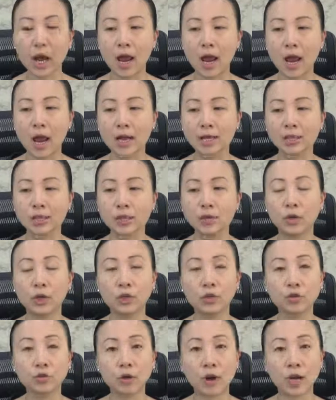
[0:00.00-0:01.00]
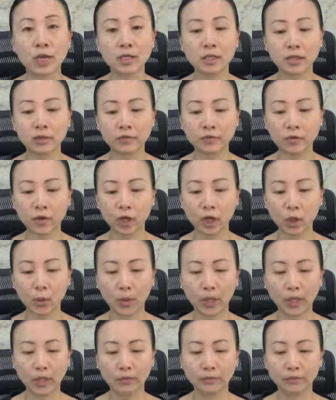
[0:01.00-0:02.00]
as you address the
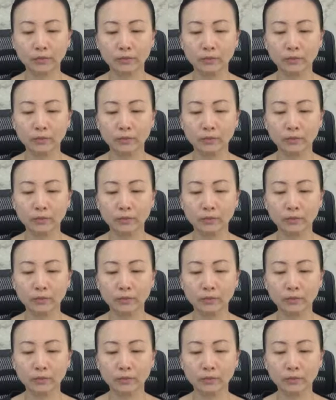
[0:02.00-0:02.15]
following.